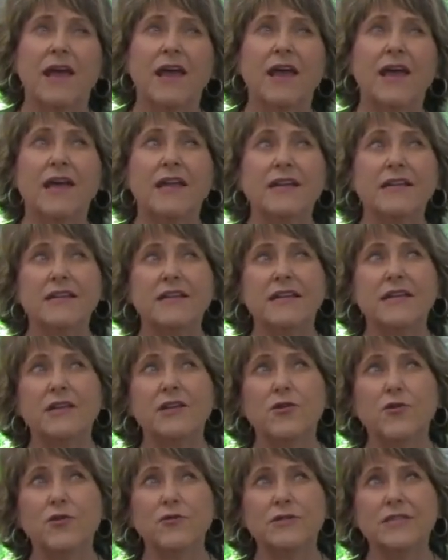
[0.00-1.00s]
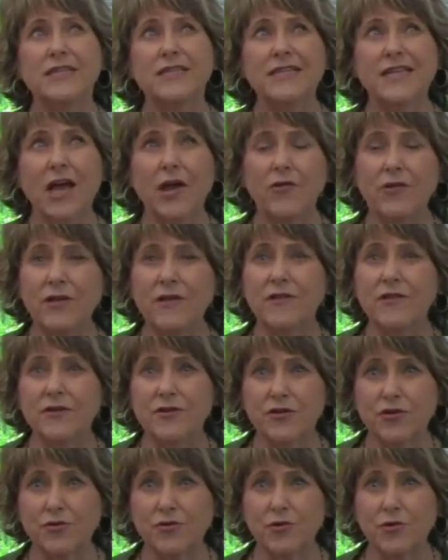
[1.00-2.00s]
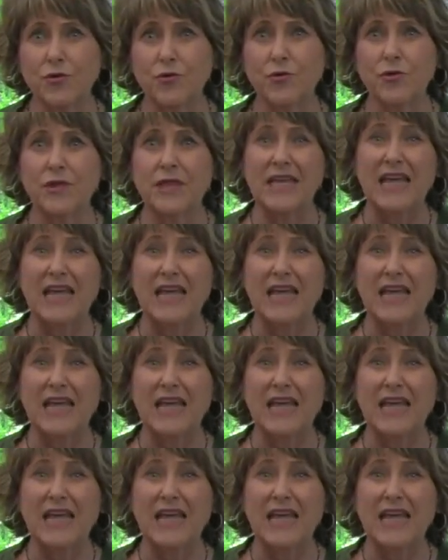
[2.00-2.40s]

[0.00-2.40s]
And you know, to tell you the truth,